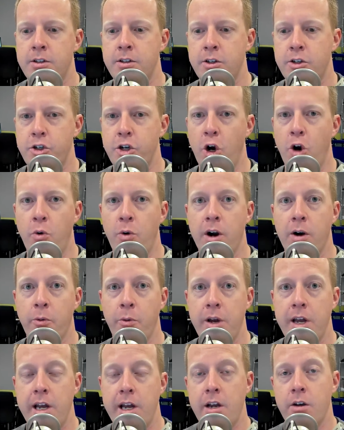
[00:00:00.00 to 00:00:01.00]
show where
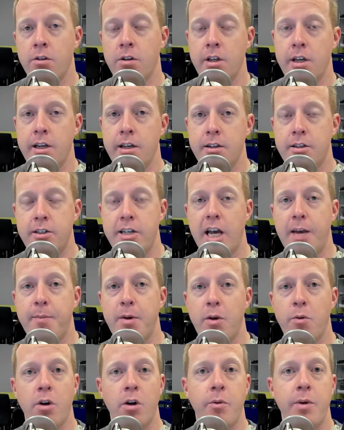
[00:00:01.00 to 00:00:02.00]
we, or the
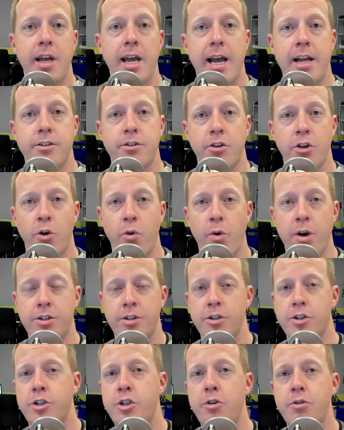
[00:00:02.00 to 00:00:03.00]
segment where we answer the
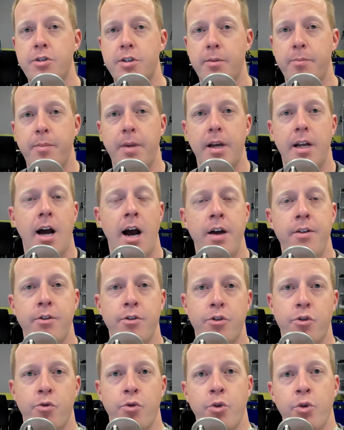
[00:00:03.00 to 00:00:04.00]
questions that you submit
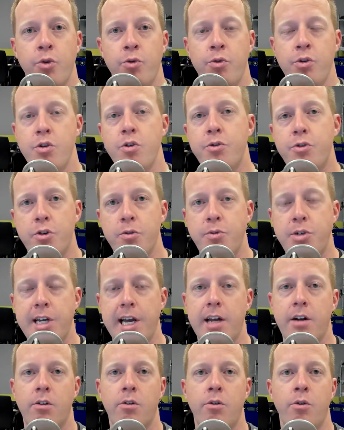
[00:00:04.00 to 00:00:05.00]
either through the YouTube
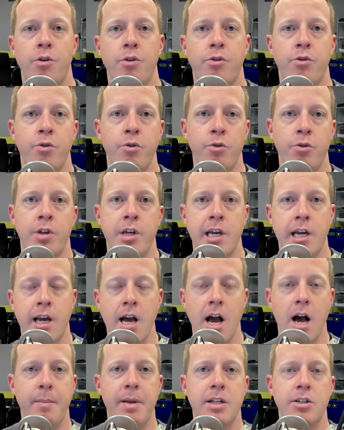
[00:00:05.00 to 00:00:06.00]
channel or through the
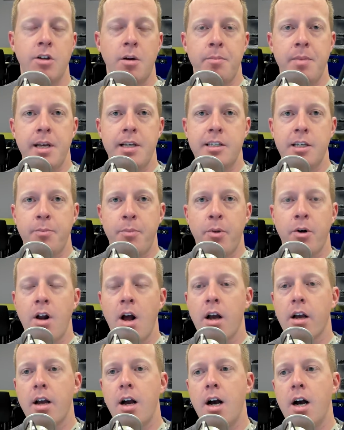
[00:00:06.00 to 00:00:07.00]
comments on
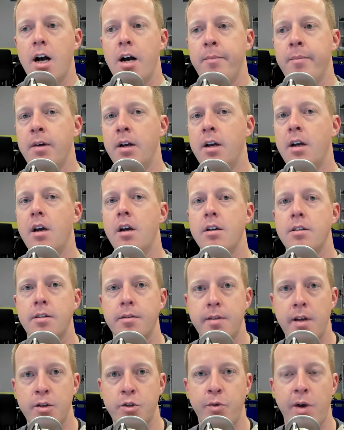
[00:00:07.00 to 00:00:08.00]
PCPer.com.
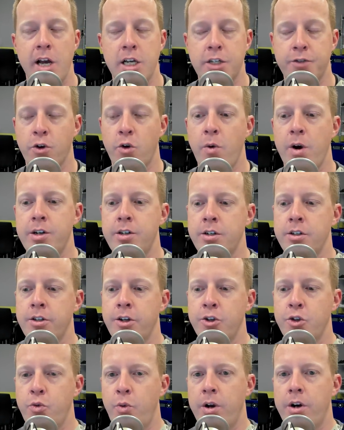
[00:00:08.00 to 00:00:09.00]
Sometimes we ask for questions
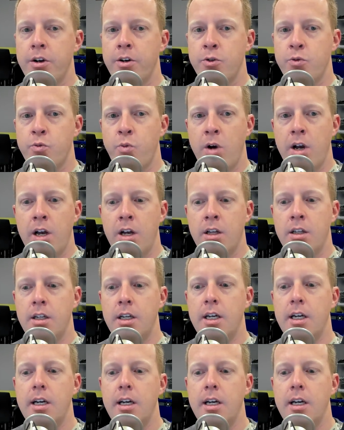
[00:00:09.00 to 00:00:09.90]
on Twitter as well.